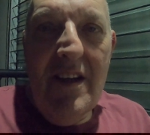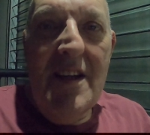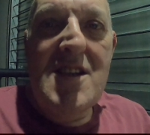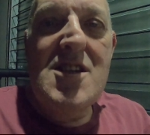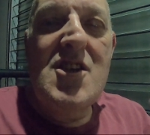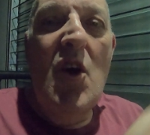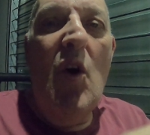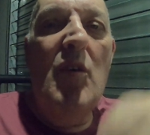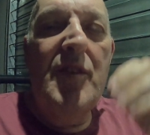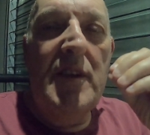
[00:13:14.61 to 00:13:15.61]
It's
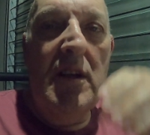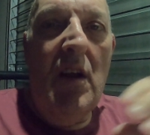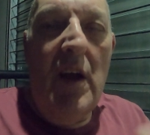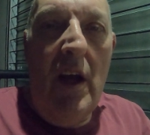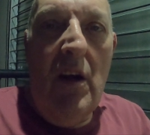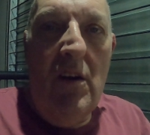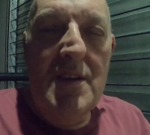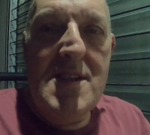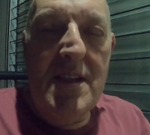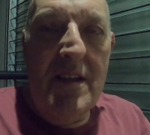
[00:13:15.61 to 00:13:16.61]
not for the
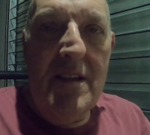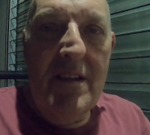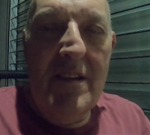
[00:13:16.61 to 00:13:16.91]
light-hearted.